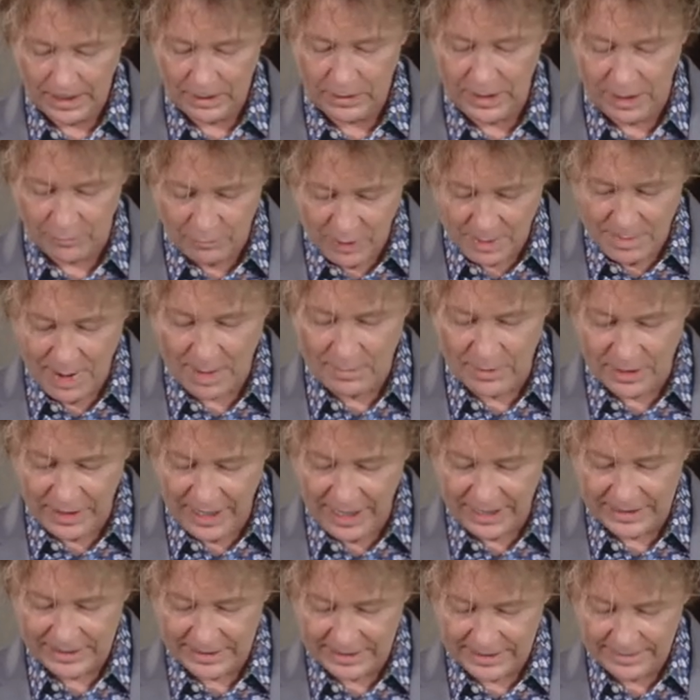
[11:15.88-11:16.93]
Now remember
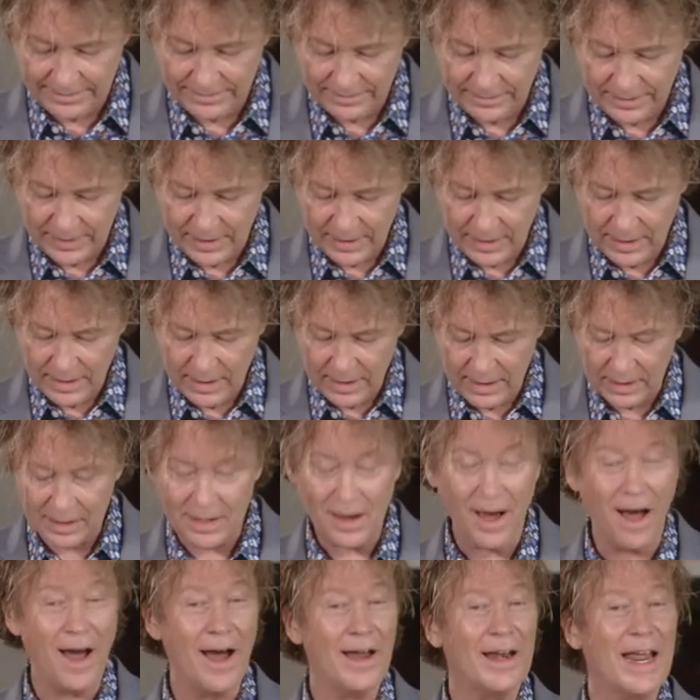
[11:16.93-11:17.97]
this
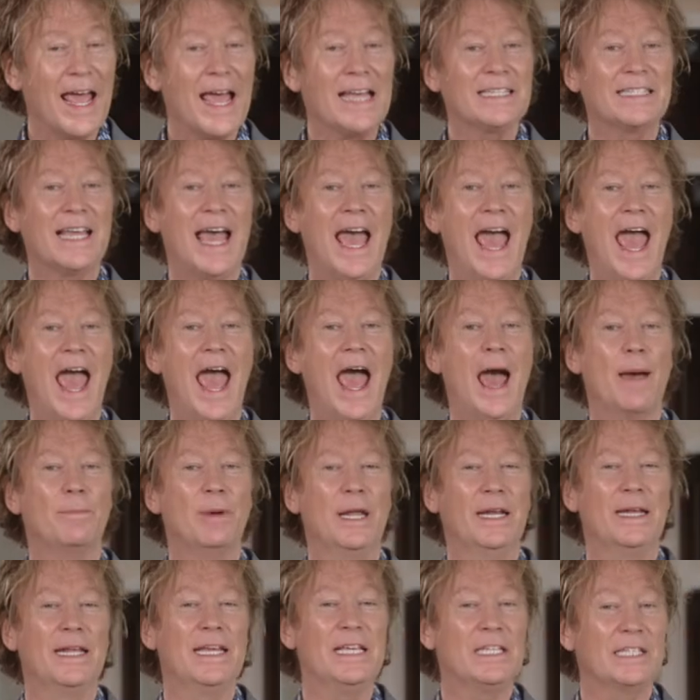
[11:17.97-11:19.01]
God has a
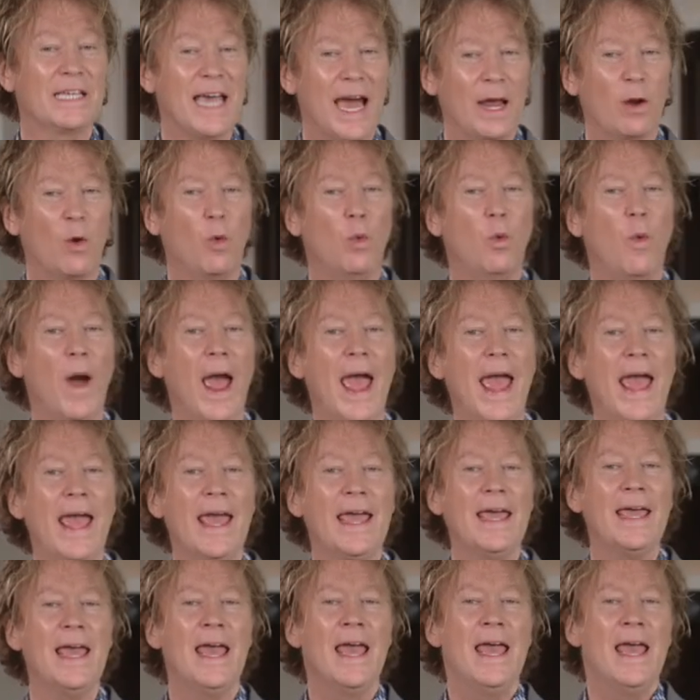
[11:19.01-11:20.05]
habit, He's got a
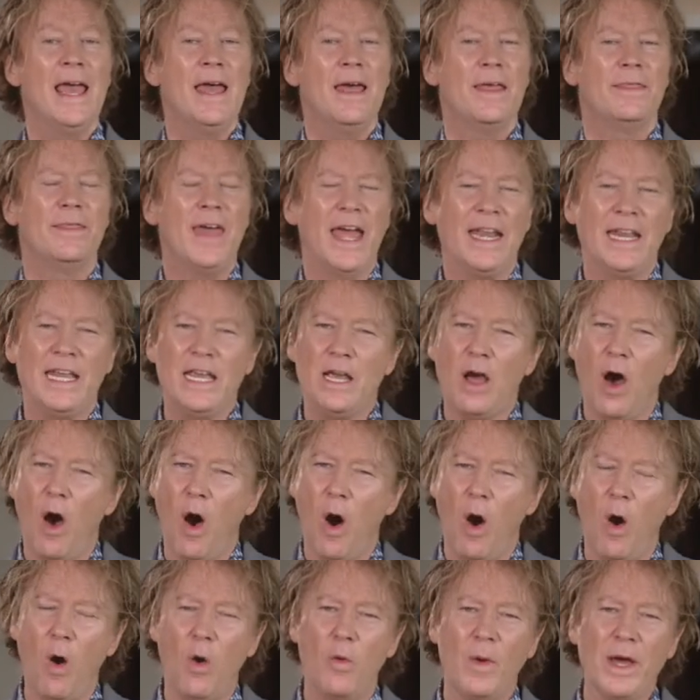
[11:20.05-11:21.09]
way that He
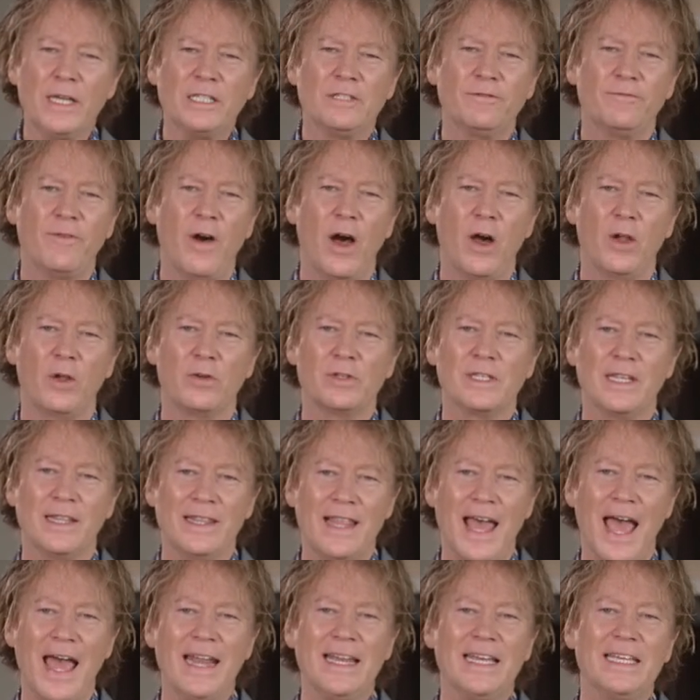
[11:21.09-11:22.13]
always follows, and
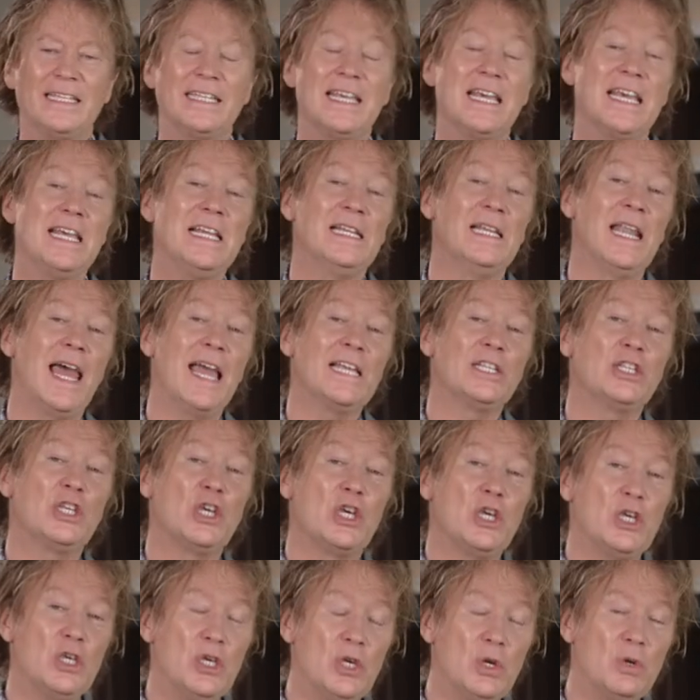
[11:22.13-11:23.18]
that is He lets
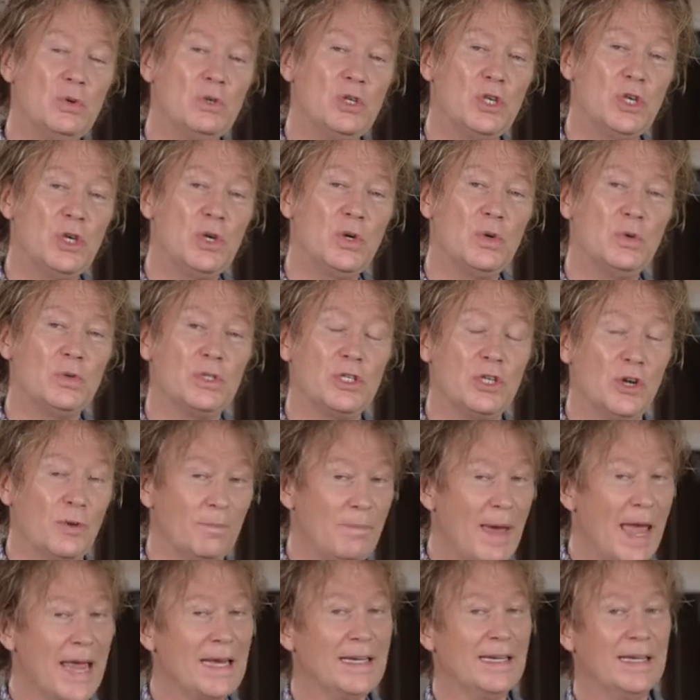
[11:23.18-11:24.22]
you choose. You're
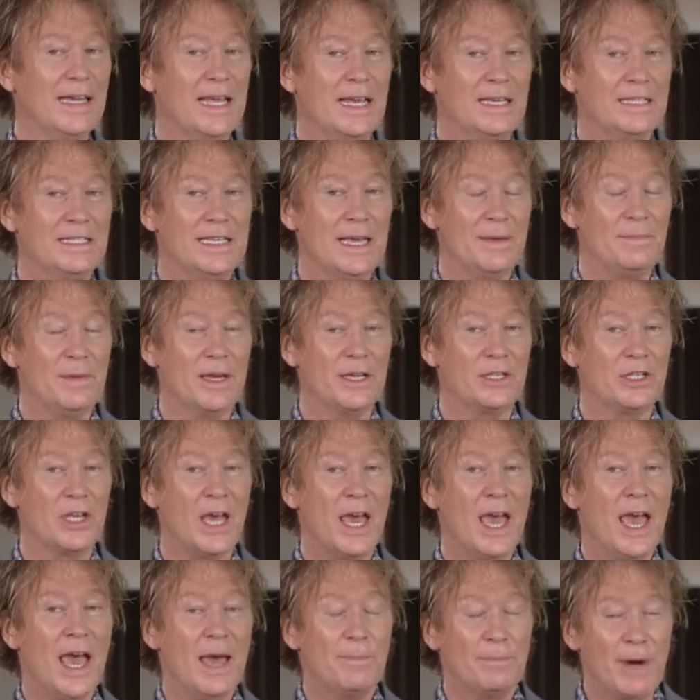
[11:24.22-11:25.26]
made in His image,
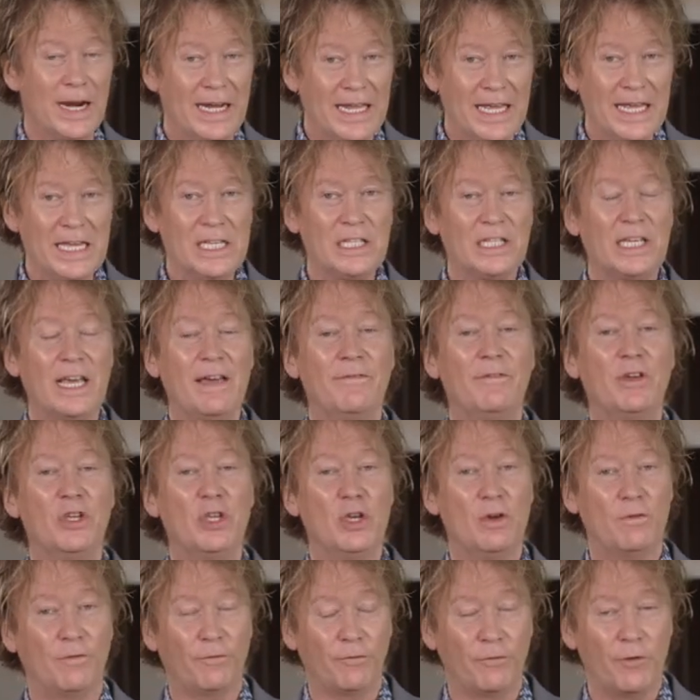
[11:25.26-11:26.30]
but He's given
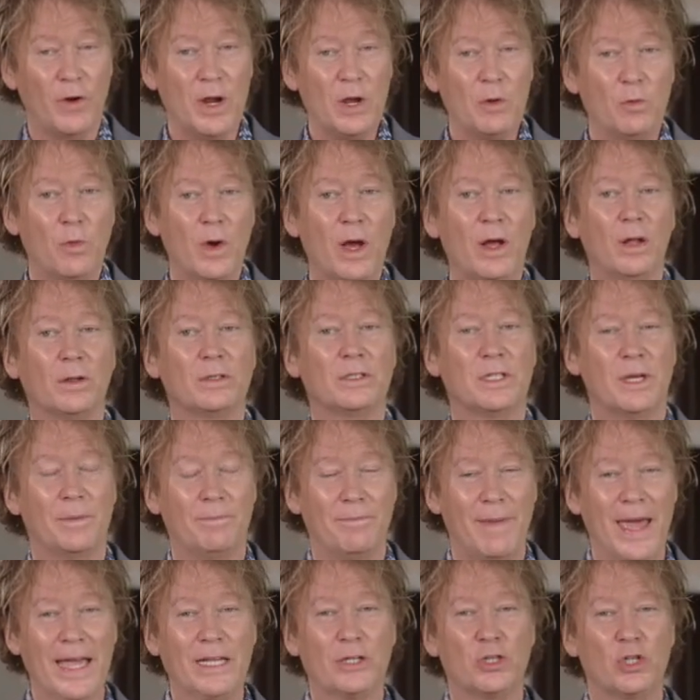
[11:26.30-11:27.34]
you free will to
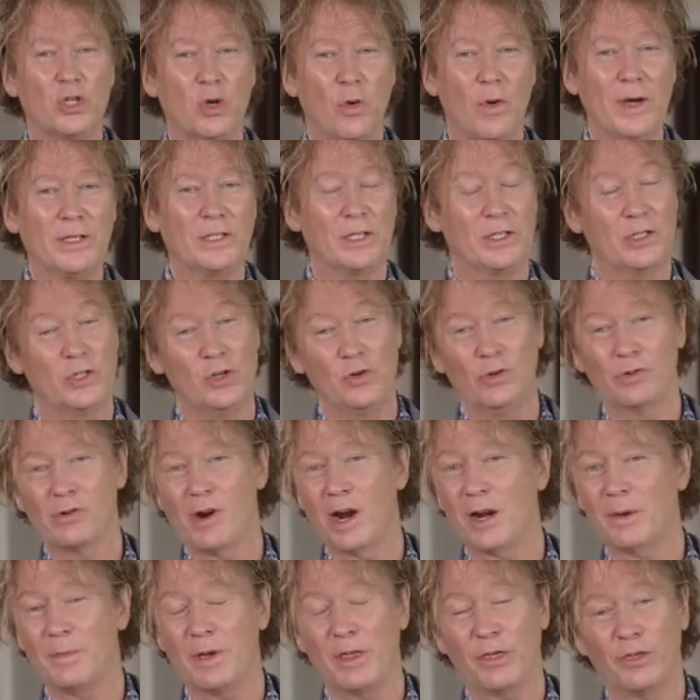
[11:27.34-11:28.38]
make choices.
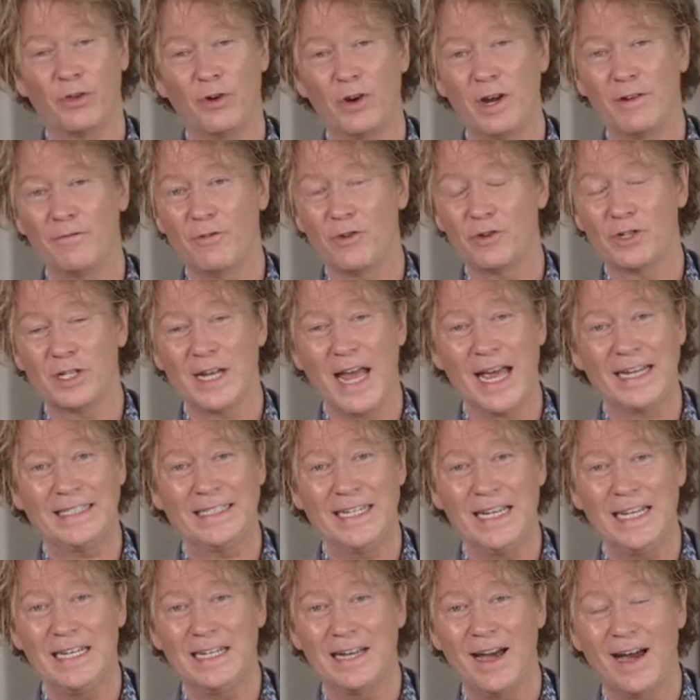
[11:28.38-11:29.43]
Deuteronomy 30, verse
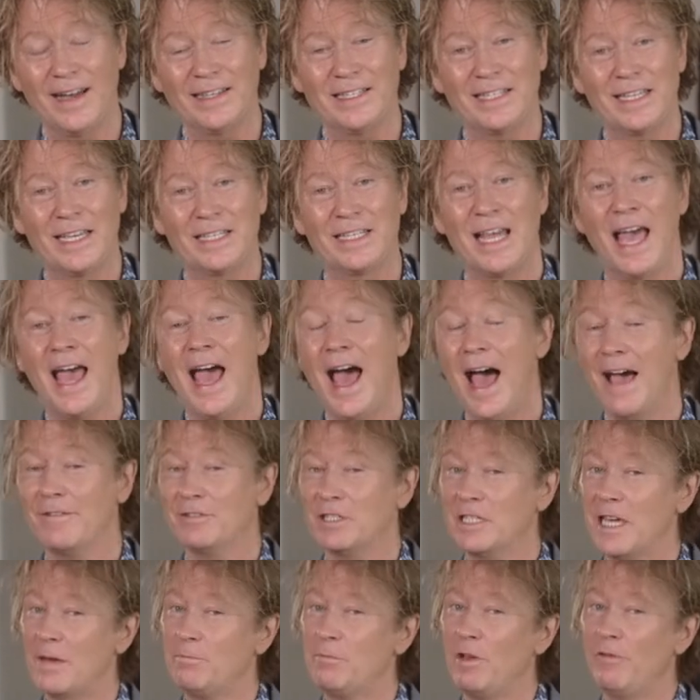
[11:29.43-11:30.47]
19, God says, I've
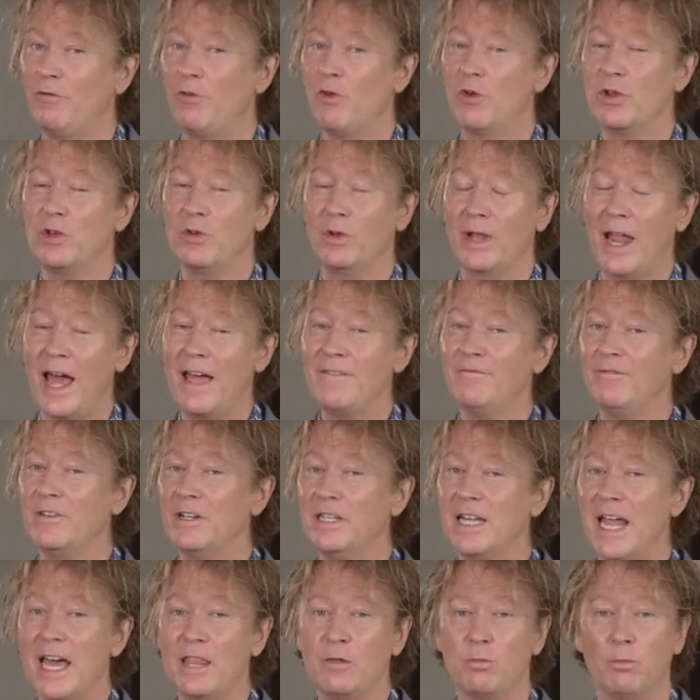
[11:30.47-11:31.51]
set before you life
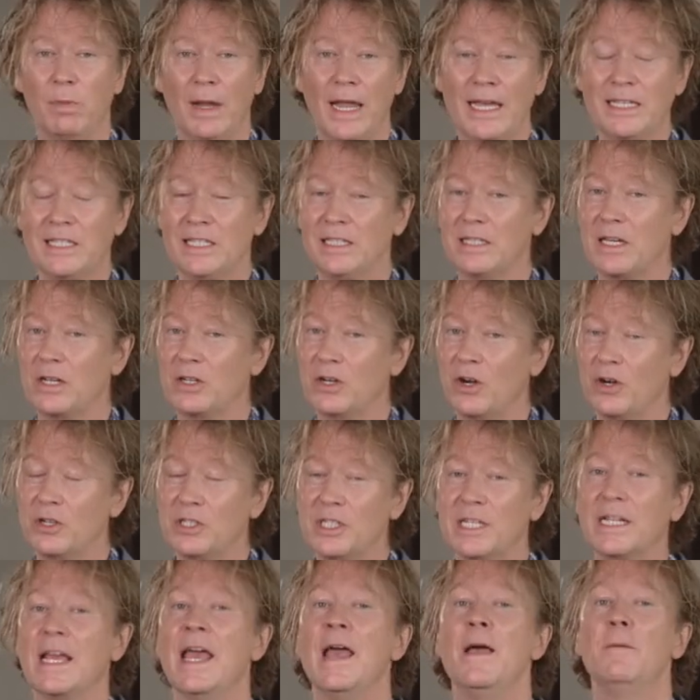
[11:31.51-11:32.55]
and death, blessing and
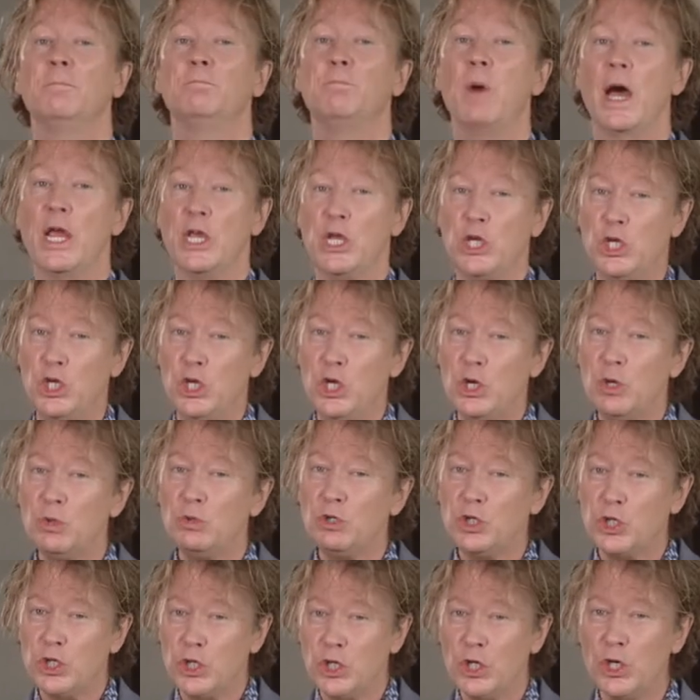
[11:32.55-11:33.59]
cursing, but you
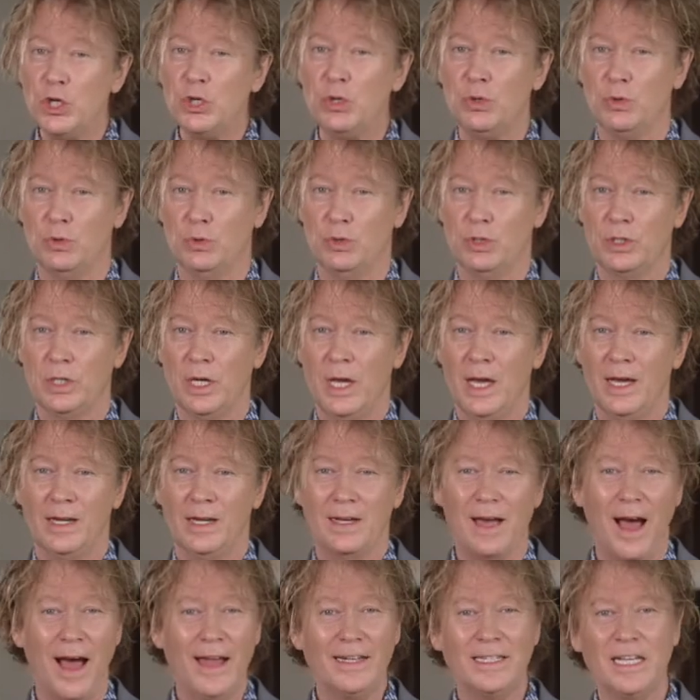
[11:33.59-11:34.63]
choose.
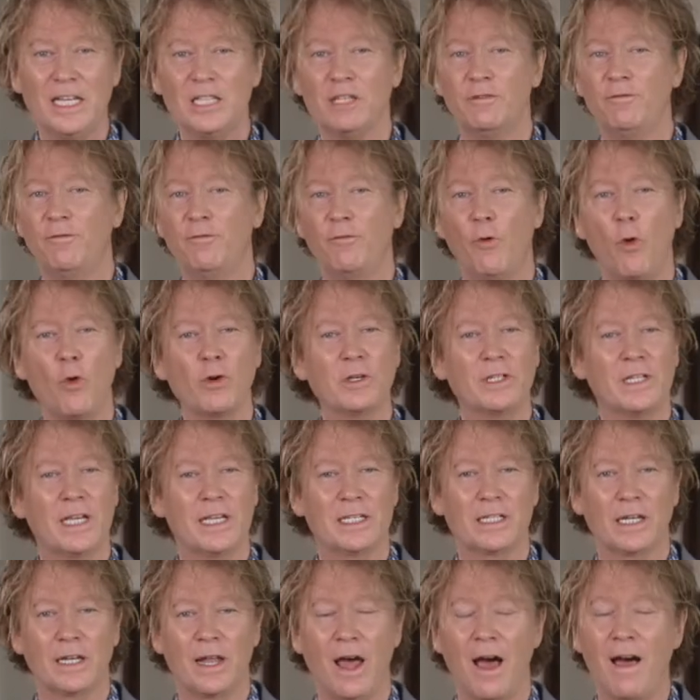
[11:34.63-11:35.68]
God doesn't force
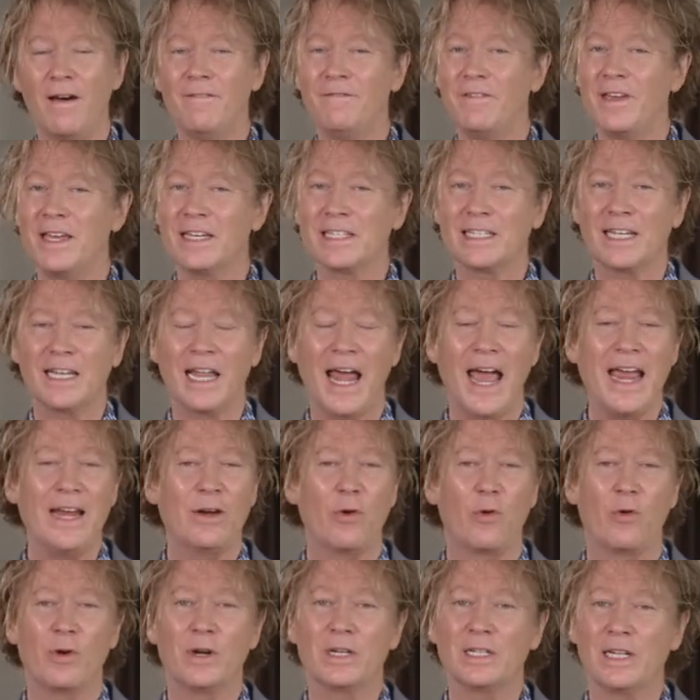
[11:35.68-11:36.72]
His love, His light,
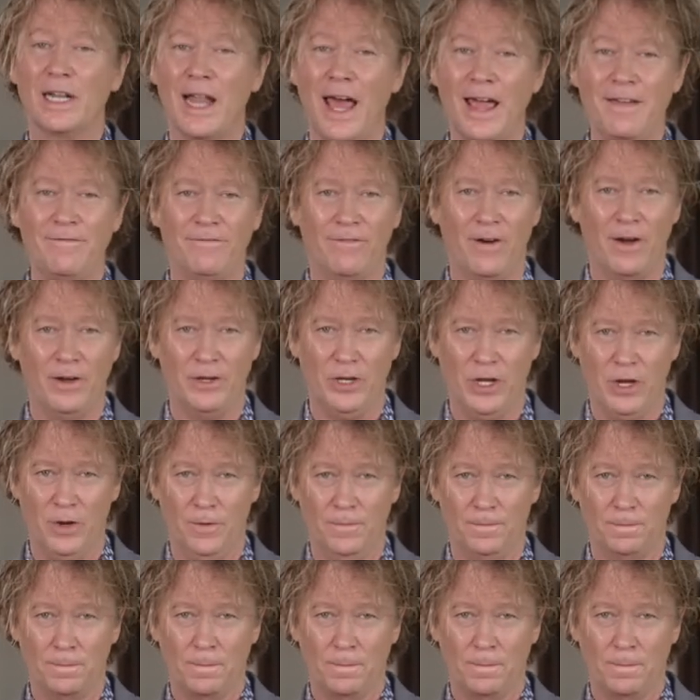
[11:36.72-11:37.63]
or His life on you.